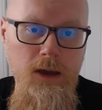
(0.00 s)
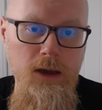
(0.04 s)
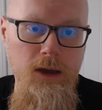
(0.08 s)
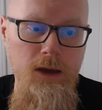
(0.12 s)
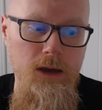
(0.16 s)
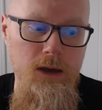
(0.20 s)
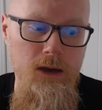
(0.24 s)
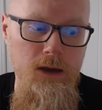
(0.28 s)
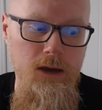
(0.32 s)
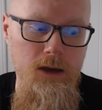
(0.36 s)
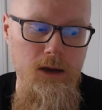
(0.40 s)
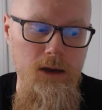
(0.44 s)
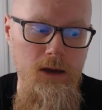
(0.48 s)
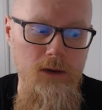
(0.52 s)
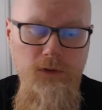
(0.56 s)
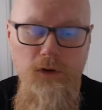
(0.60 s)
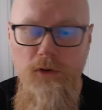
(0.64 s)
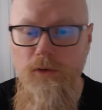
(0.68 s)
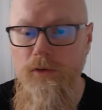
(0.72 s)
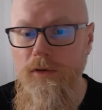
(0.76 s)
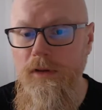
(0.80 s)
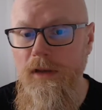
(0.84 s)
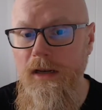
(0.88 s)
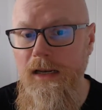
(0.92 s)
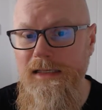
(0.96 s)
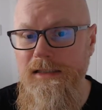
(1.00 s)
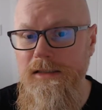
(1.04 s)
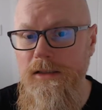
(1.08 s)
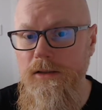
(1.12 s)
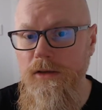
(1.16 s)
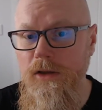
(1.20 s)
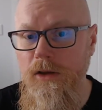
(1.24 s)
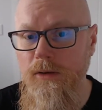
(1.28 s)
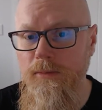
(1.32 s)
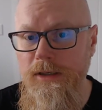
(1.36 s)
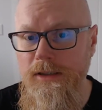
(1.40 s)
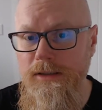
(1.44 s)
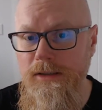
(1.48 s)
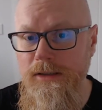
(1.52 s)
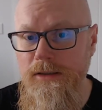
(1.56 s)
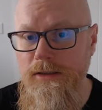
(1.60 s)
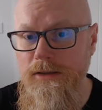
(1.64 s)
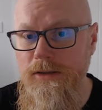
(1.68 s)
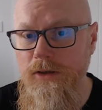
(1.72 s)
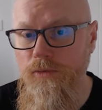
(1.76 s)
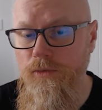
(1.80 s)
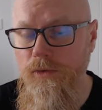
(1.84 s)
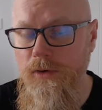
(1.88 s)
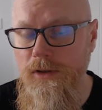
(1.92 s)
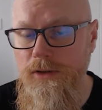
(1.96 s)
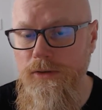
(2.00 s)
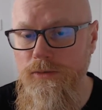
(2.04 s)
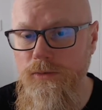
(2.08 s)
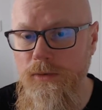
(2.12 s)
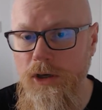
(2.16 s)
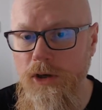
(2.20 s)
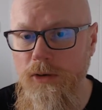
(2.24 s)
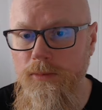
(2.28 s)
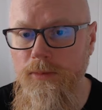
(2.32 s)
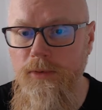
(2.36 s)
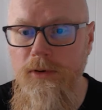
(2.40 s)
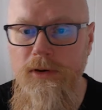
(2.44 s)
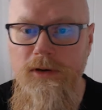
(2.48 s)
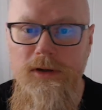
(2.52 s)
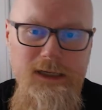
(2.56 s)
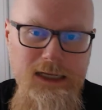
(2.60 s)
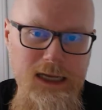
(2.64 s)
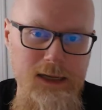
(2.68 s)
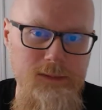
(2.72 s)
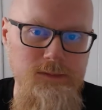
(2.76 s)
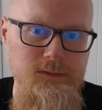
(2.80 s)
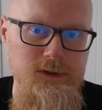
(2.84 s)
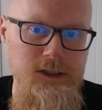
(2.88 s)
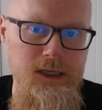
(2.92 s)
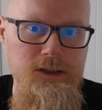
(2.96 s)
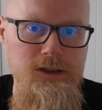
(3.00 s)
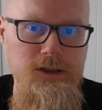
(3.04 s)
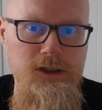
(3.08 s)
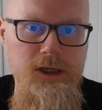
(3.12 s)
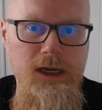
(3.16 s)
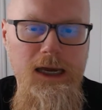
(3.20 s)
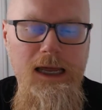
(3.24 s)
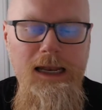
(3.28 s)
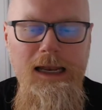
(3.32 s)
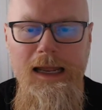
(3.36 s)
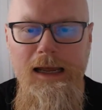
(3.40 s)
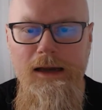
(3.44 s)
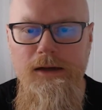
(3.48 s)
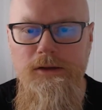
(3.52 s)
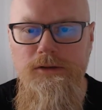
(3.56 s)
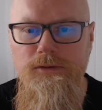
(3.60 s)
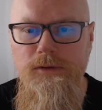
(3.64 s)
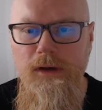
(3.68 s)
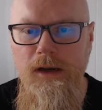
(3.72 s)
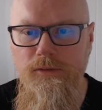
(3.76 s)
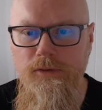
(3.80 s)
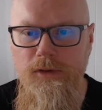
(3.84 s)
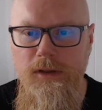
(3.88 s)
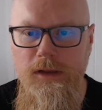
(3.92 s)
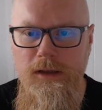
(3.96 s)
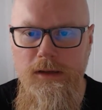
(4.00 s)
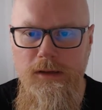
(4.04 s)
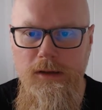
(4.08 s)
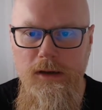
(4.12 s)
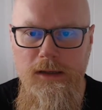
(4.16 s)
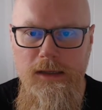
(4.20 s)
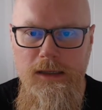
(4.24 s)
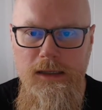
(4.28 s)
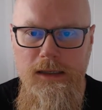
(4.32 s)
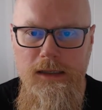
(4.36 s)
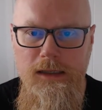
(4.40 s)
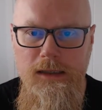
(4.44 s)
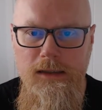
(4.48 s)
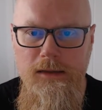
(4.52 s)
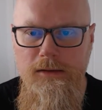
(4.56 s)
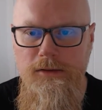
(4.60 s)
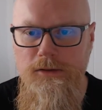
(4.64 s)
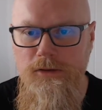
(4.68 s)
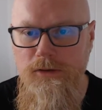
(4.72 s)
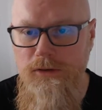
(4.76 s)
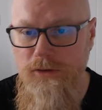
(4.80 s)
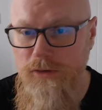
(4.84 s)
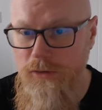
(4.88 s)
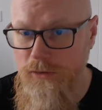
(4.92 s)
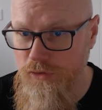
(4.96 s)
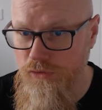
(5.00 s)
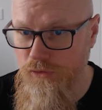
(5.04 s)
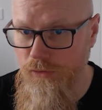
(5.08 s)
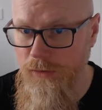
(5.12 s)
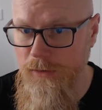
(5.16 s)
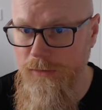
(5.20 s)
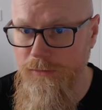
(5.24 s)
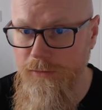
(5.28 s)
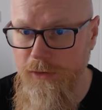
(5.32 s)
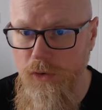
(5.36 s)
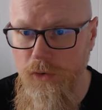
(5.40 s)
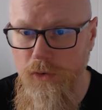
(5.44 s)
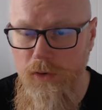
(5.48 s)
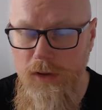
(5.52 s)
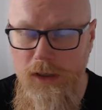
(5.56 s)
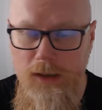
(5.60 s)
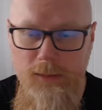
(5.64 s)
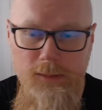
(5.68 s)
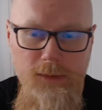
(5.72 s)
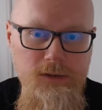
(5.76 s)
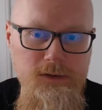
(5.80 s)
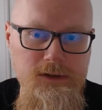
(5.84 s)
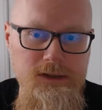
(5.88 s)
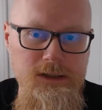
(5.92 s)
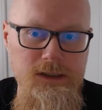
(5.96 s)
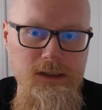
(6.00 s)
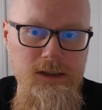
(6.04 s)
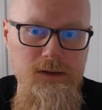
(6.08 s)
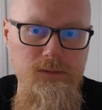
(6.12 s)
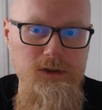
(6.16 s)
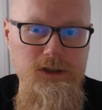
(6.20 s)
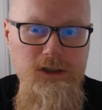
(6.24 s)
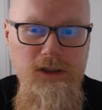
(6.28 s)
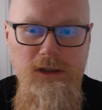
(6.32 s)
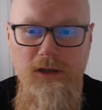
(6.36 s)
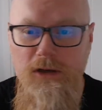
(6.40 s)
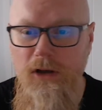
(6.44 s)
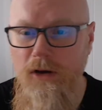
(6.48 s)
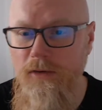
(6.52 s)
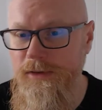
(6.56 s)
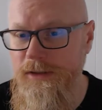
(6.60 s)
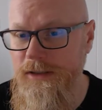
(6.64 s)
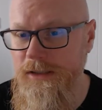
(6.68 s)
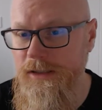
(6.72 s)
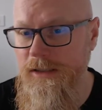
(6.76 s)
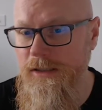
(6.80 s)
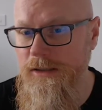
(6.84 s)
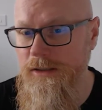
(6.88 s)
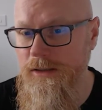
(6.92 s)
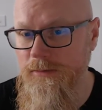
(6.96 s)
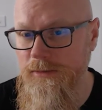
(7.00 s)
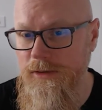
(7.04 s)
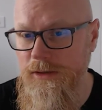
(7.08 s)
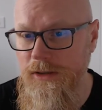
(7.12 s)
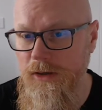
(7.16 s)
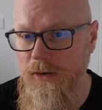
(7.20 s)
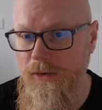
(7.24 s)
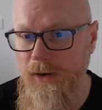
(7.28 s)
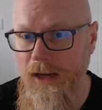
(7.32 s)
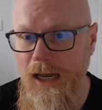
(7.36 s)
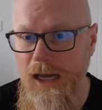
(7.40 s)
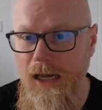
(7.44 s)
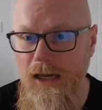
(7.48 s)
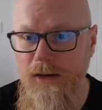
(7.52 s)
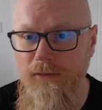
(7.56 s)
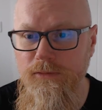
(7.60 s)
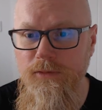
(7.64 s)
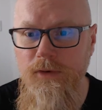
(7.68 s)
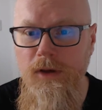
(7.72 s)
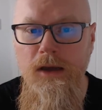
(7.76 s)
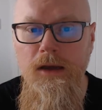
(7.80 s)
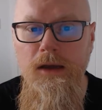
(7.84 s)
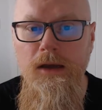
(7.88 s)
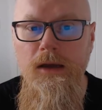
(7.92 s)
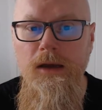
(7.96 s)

a few other lesser known pieces of software as well, but Camtasia allows for everything that I need. So it's got screen recording built in, which a lot of the systems don't have.